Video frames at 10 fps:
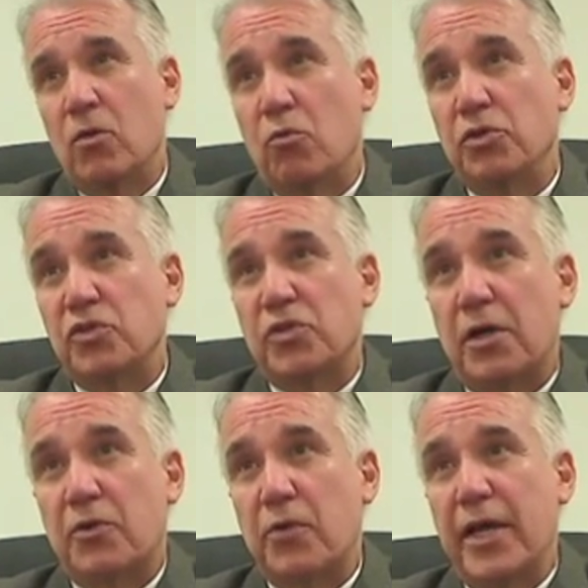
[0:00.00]
When you
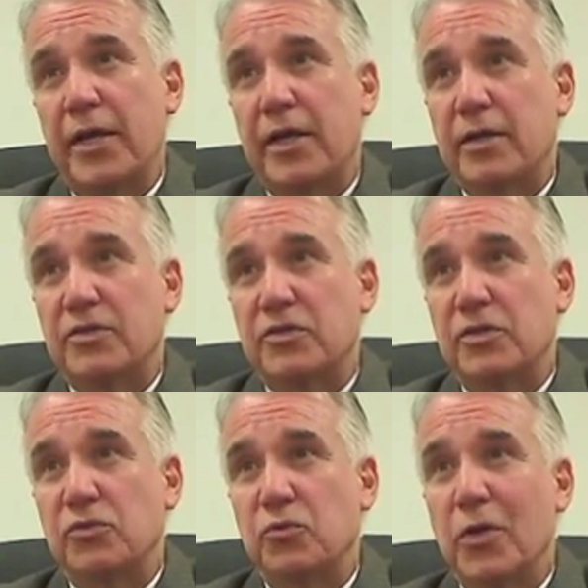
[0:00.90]
start creating a
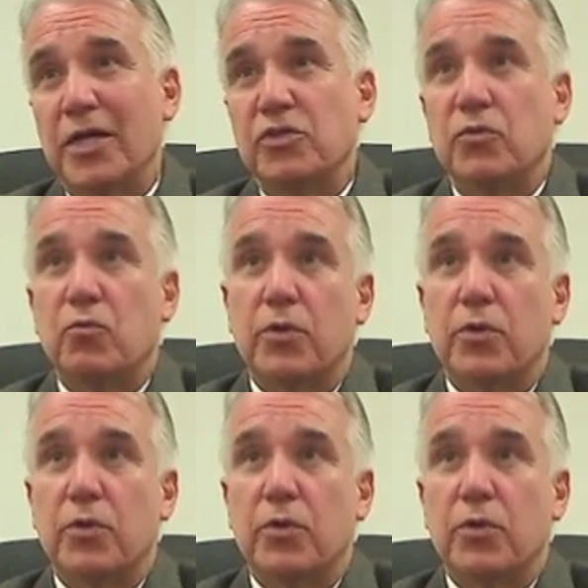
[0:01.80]
situation